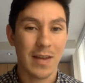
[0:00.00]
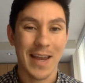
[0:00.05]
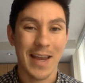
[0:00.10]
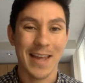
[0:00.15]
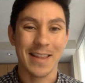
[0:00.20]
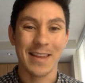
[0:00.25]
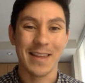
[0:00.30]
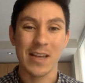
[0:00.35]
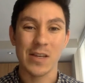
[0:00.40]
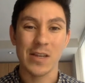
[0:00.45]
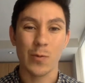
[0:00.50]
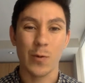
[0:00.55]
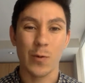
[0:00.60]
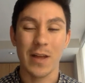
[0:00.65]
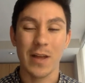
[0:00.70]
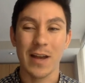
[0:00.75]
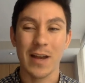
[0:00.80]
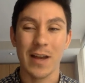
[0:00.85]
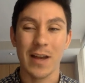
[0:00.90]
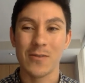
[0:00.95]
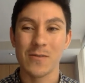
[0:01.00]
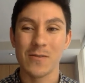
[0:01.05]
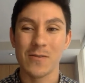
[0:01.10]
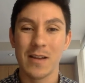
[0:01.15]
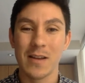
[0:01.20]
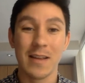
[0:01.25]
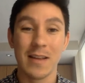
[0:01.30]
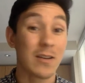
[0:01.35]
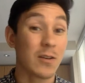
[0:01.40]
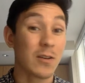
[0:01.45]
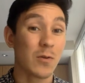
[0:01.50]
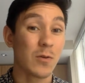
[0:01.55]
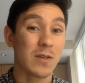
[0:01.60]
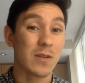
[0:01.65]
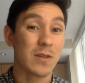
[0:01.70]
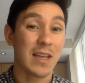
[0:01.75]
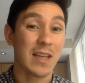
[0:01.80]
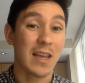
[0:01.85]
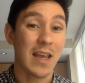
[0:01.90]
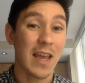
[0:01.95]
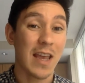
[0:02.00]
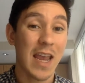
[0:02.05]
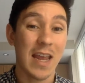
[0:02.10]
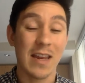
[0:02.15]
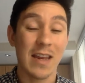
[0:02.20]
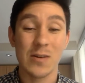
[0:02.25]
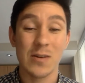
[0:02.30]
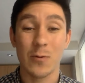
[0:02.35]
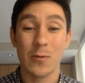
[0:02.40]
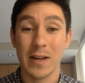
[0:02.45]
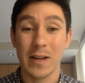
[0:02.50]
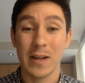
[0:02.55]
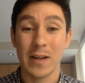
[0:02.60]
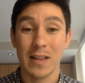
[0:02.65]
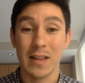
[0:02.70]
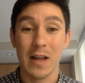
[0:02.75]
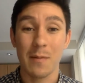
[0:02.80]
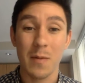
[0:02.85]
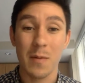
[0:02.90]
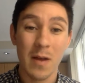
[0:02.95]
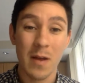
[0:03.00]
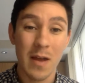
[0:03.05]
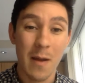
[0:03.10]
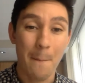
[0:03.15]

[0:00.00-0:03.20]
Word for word: And guess where that goes? It goes in the 8020 Club